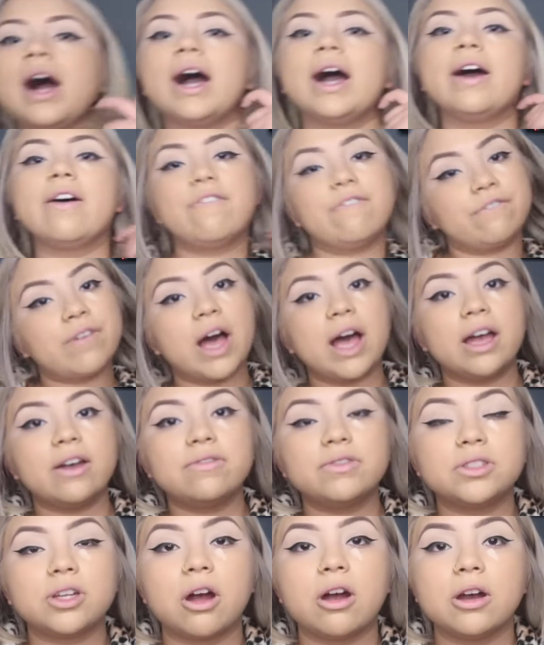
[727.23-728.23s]
I have
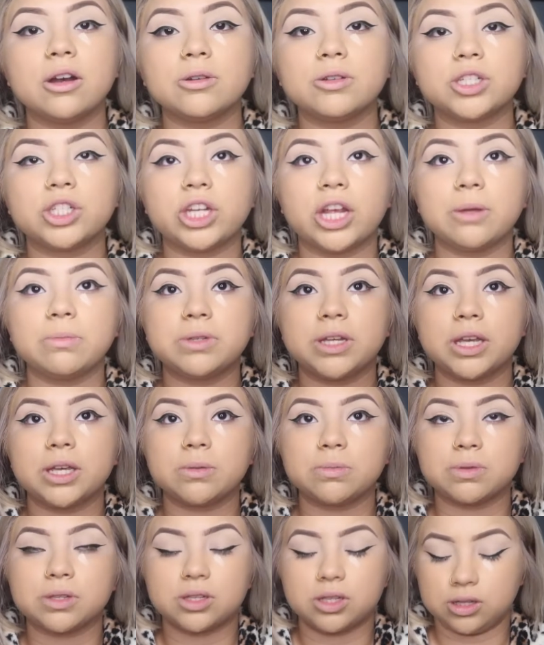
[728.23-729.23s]
5 Tarte Shape
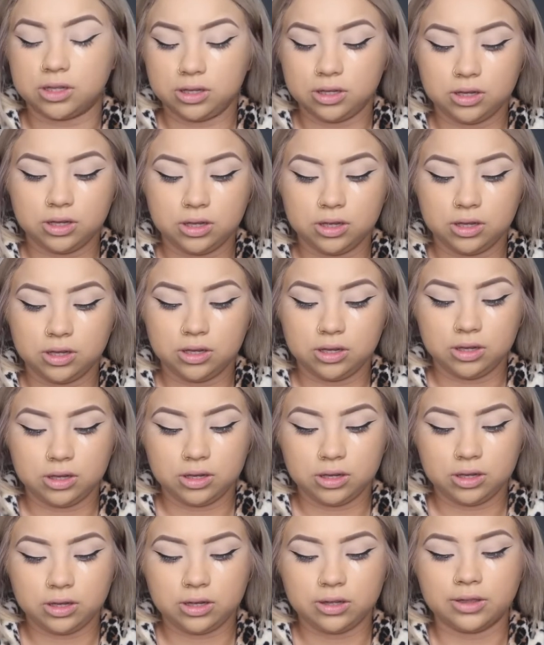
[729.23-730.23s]
Tapes.
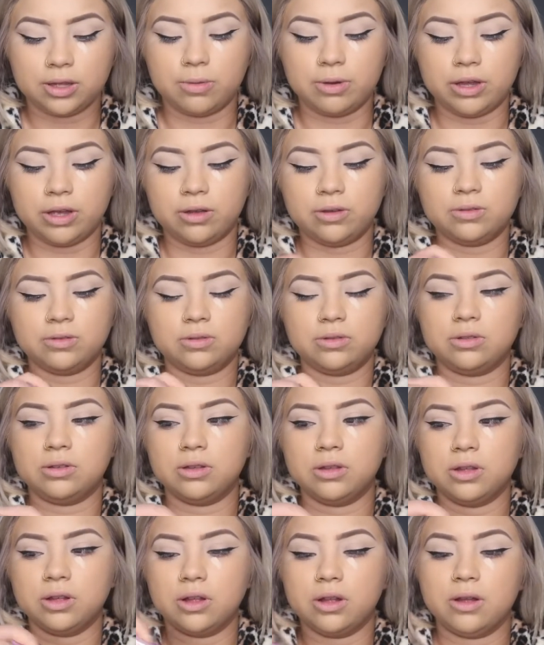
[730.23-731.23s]
There we go.
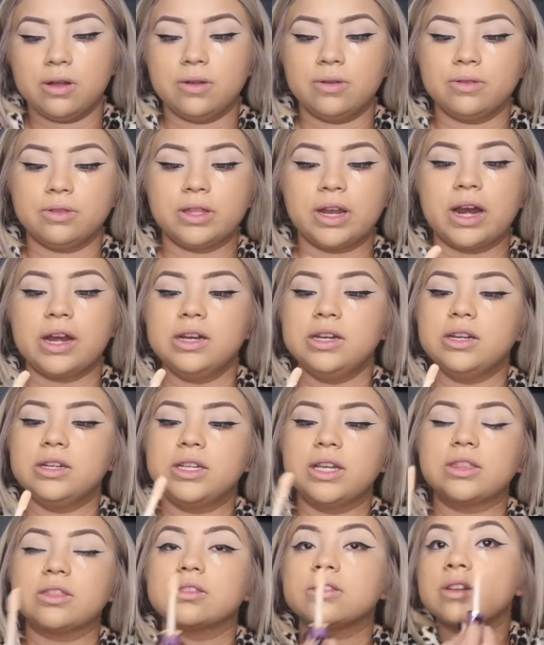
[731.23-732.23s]
Then I need to
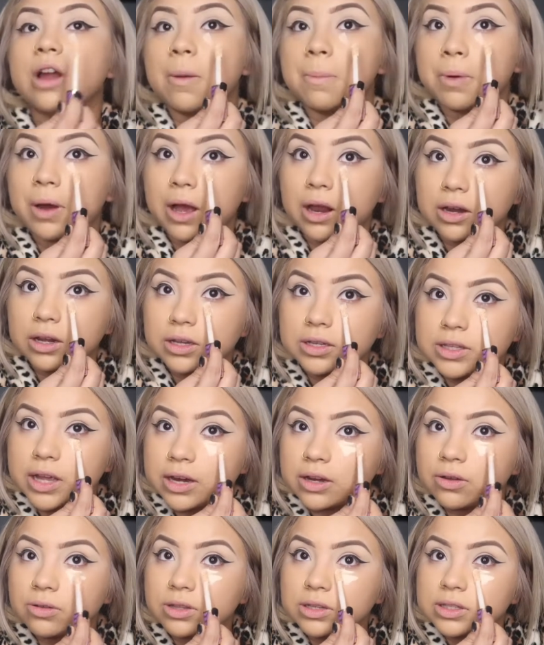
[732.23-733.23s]
take the stopper out of it because
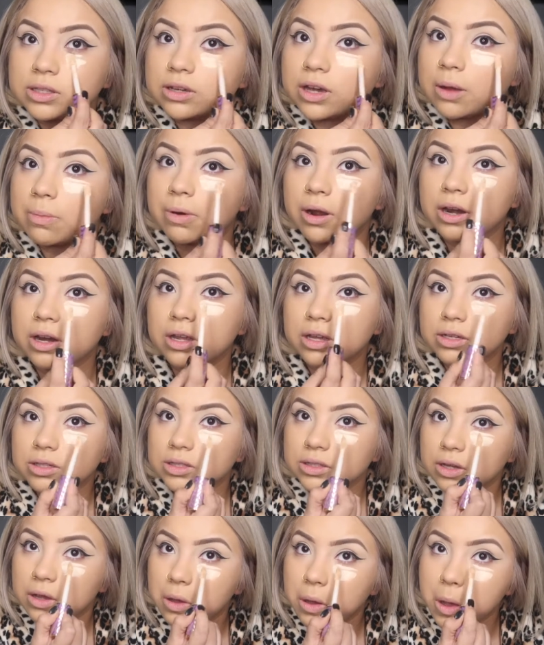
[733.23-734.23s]
I know they still got product.
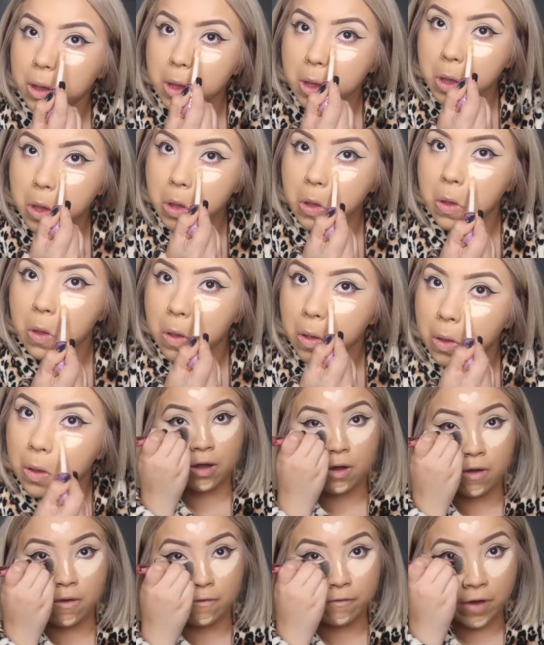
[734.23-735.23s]

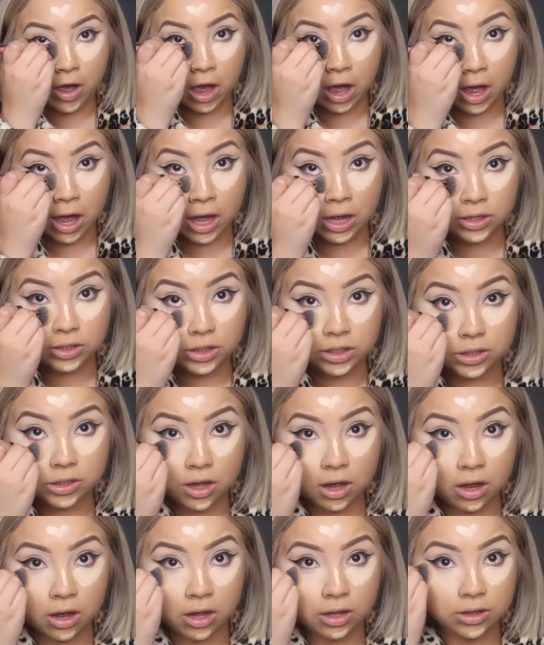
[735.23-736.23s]
New Faji's
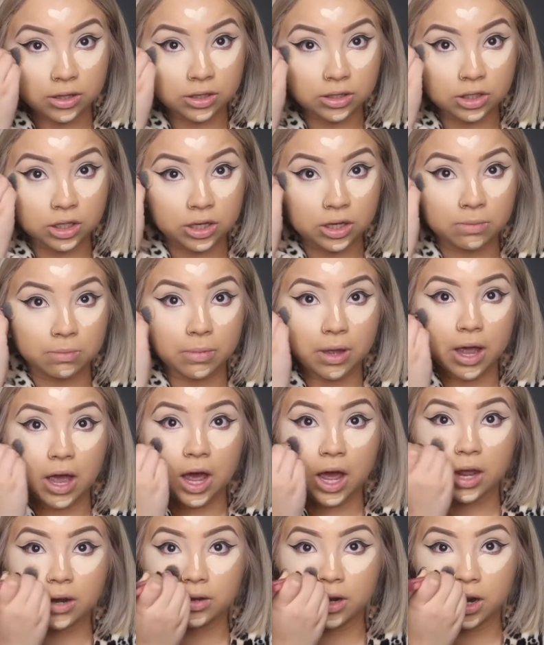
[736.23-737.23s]
on the Jeep.
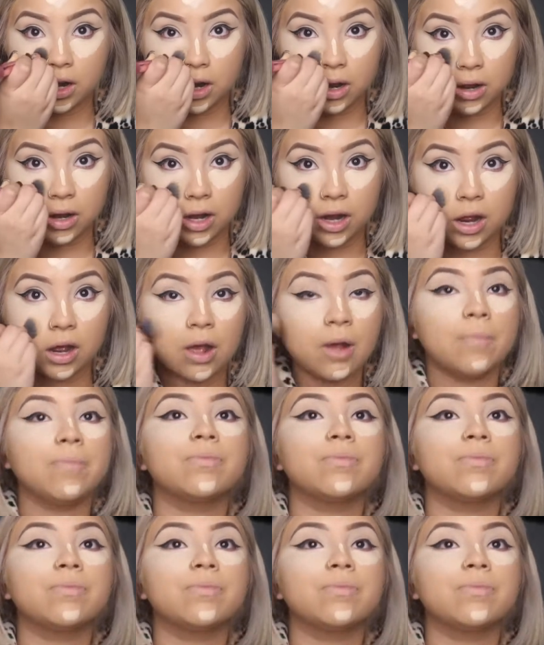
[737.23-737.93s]
Oh